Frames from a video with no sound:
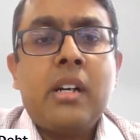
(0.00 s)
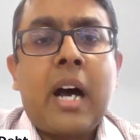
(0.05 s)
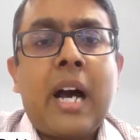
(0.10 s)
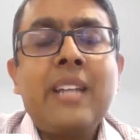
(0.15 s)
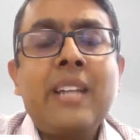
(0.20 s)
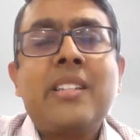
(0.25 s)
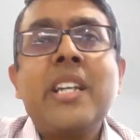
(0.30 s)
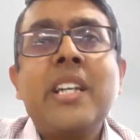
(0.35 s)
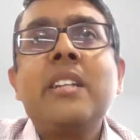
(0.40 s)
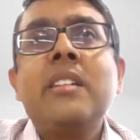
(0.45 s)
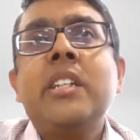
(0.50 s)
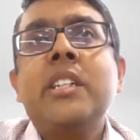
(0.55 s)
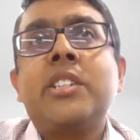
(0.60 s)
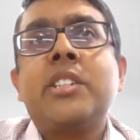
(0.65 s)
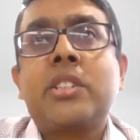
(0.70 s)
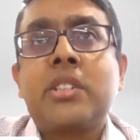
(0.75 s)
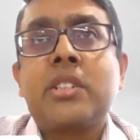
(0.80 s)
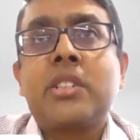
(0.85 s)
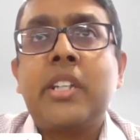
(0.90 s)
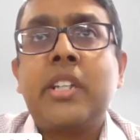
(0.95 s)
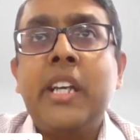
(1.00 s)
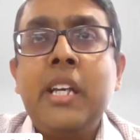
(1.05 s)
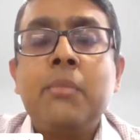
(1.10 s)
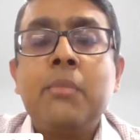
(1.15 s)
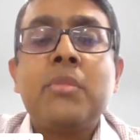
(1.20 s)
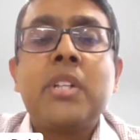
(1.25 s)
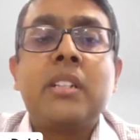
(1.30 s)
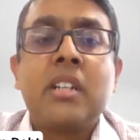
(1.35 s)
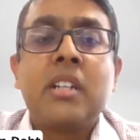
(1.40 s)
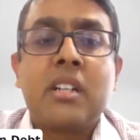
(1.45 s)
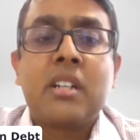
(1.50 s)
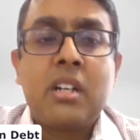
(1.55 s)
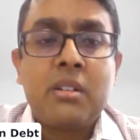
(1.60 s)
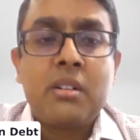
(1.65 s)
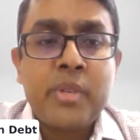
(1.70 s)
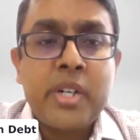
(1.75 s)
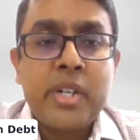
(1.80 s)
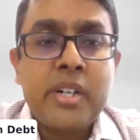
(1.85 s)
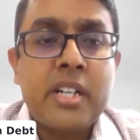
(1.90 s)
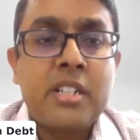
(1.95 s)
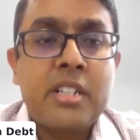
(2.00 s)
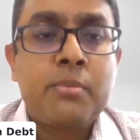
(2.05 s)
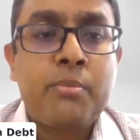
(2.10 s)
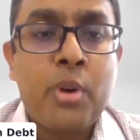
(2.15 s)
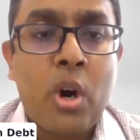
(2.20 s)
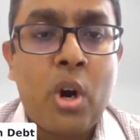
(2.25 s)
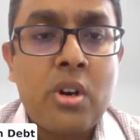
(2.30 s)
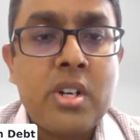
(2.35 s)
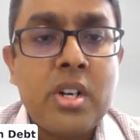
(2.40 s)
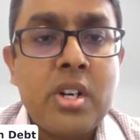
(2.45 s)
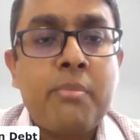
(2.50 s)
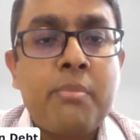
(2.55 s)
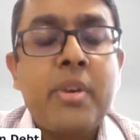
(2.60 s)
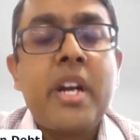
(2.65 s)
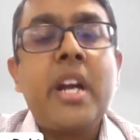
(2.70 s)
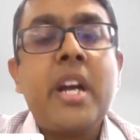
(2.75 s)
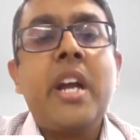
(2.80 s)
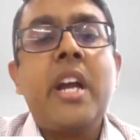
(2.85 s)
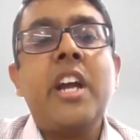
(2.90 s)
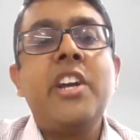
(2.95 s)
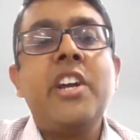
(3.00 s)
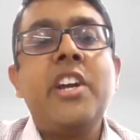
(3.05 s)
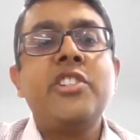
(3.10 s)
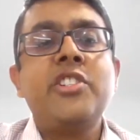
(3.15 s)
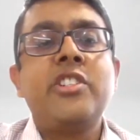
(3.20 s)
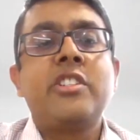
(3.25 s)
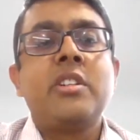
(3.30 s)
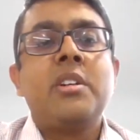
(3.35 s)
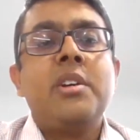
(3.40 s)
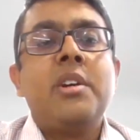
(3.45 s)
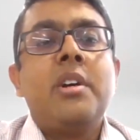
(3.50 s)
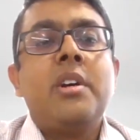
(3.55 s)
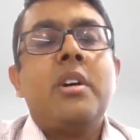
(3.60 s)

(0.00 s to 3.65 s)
I think this scheme that the government has brought up is